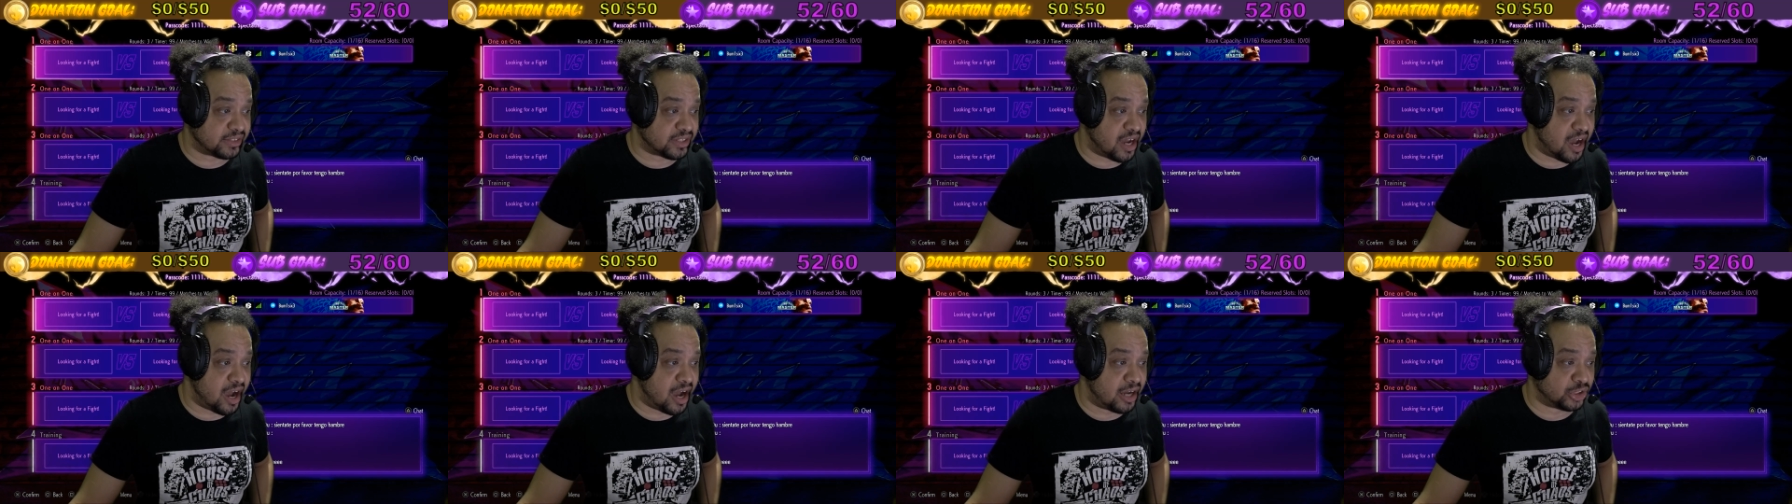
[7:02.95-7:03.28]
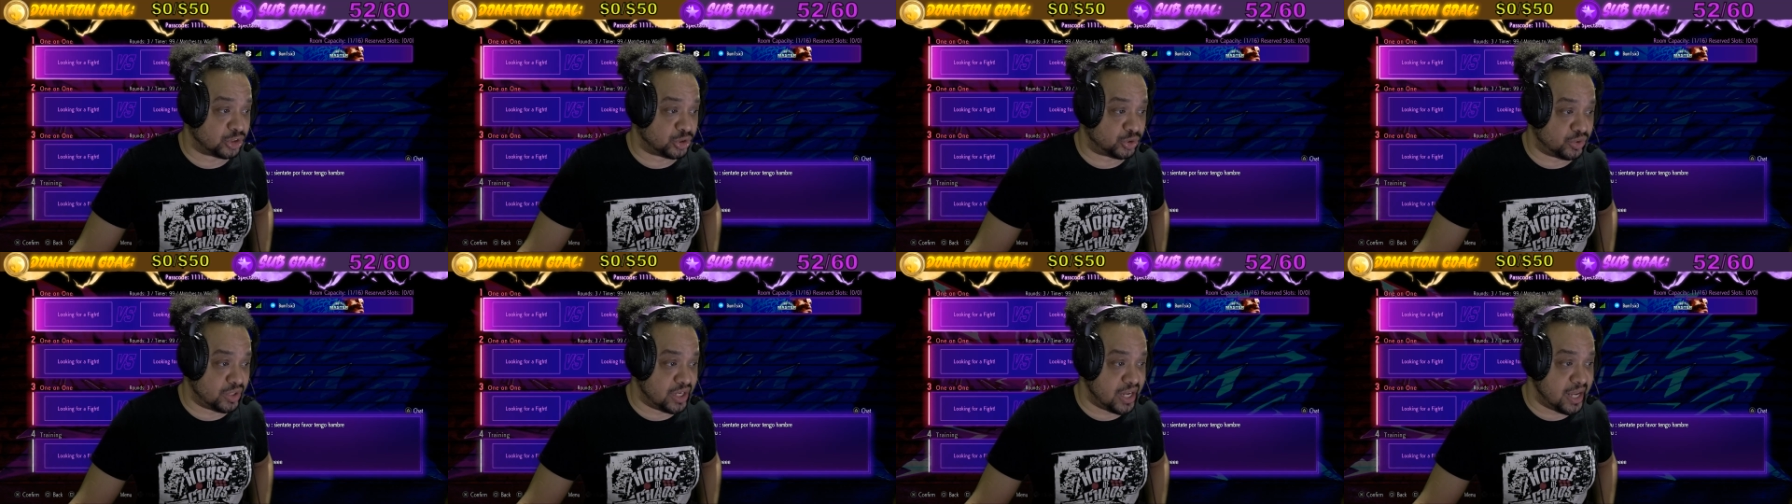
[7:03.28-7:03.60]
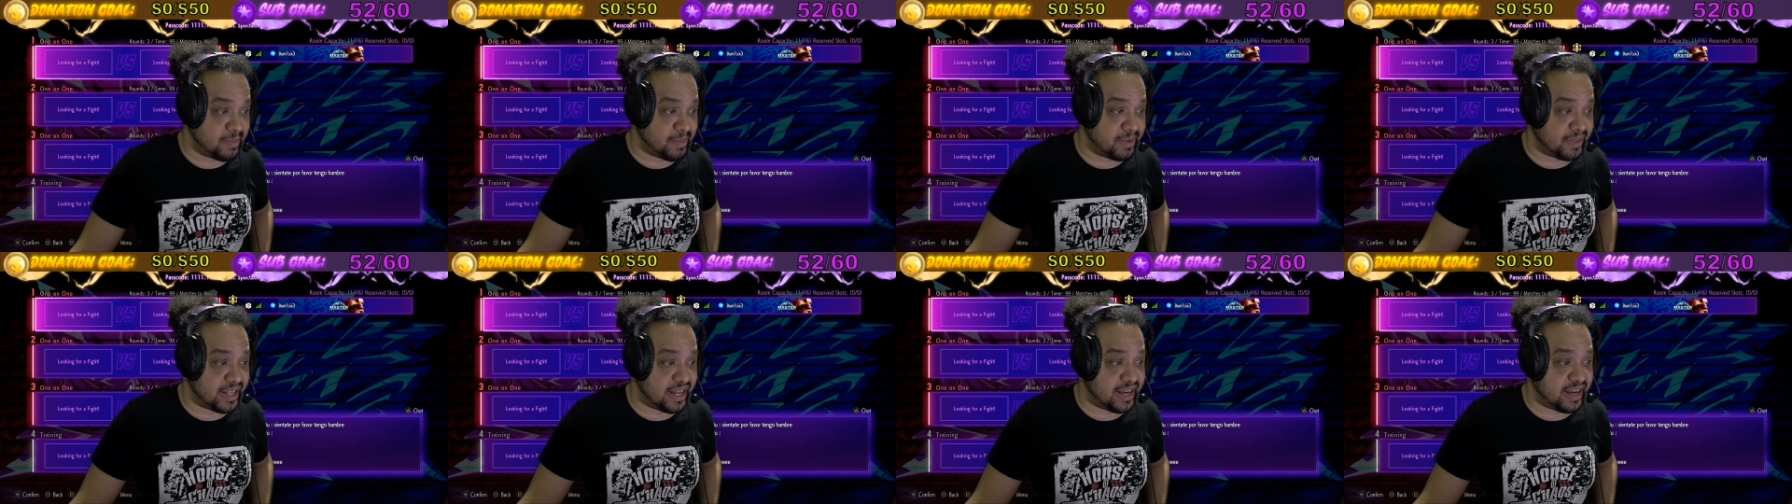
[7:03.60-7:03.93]
on stream.
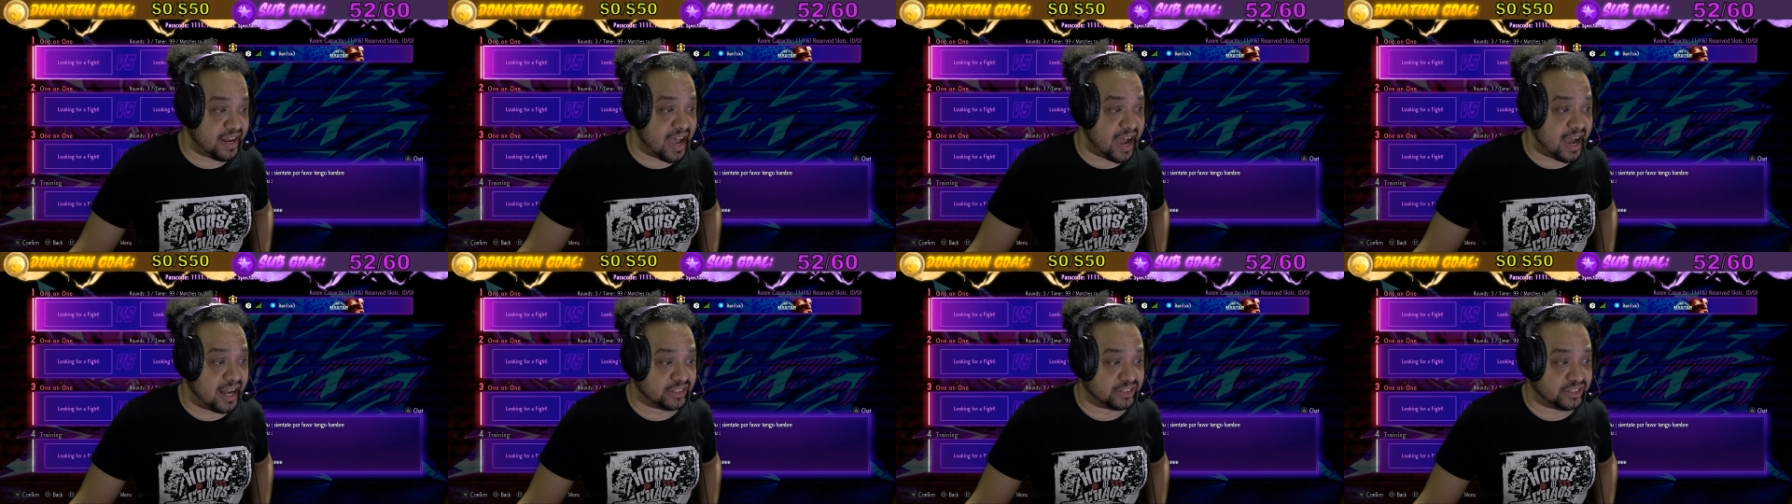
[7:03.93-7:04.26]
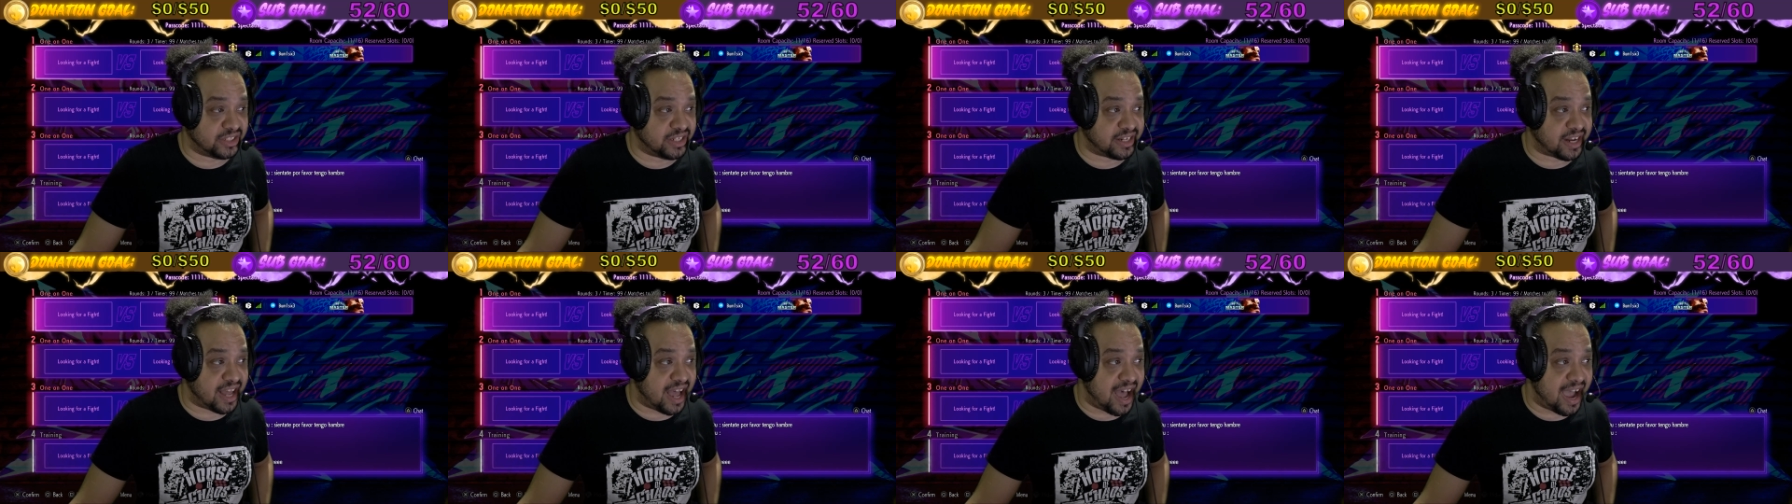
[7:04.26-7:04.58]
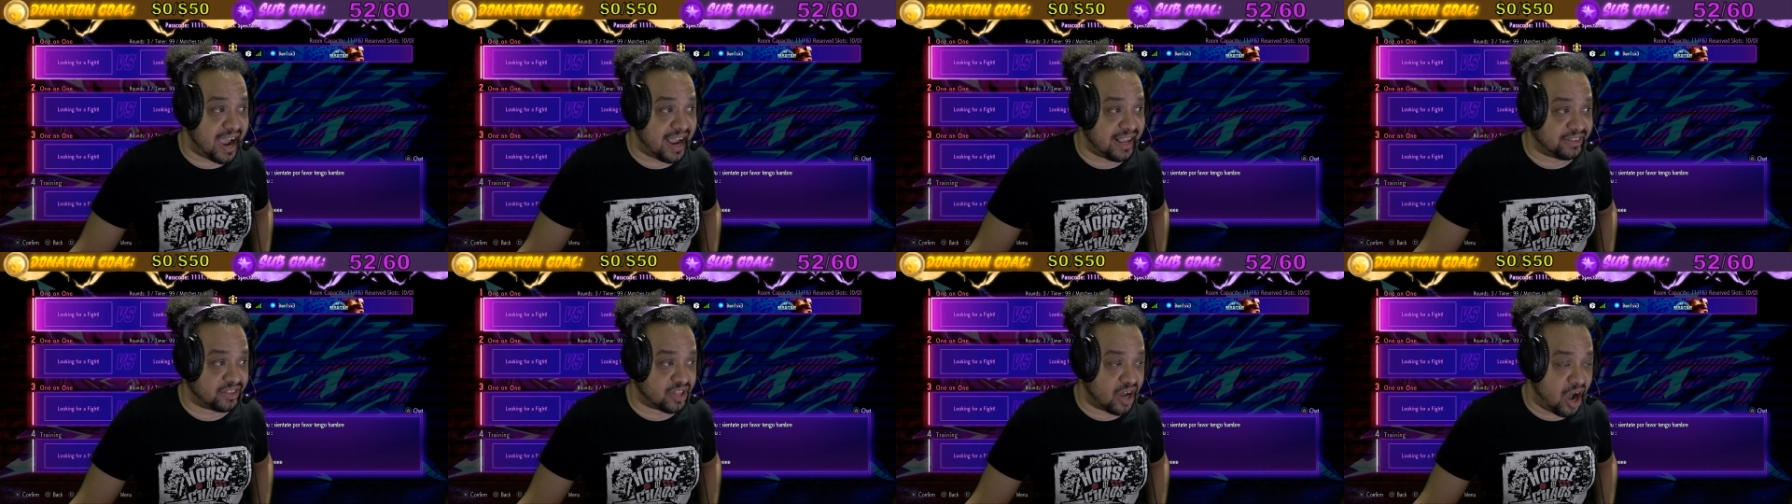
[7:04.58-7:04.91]
And then Najee and
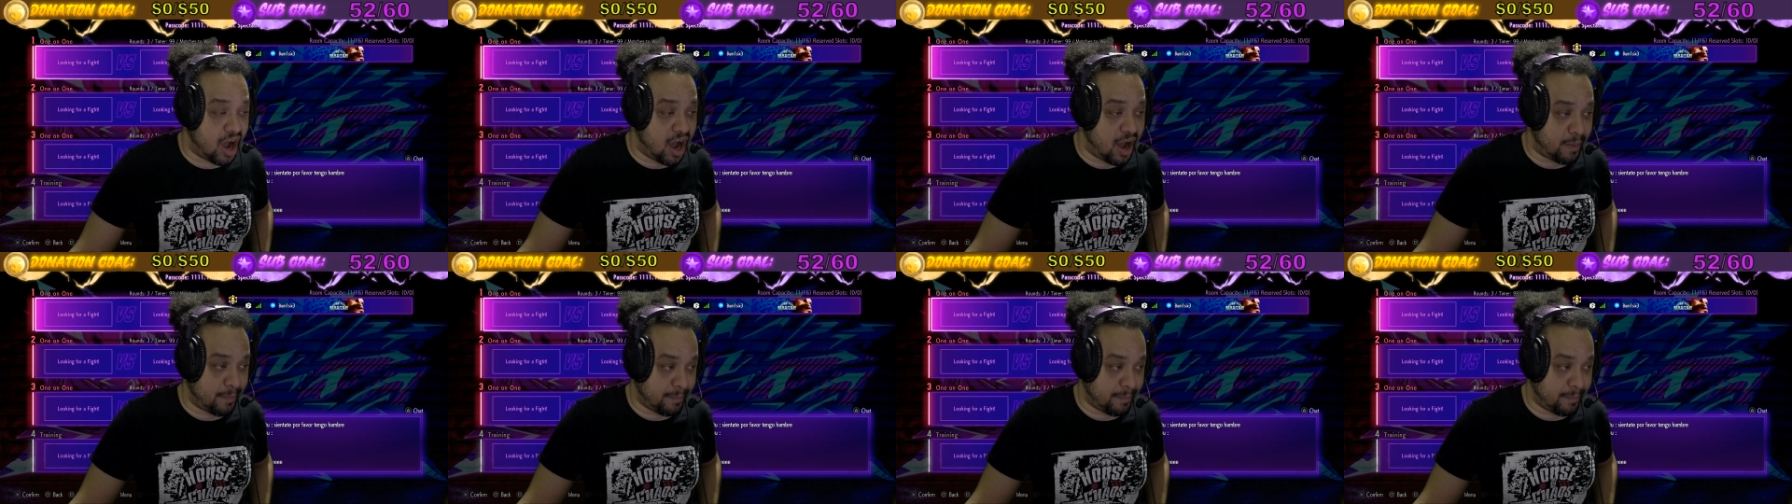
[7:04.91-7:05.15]
Idom.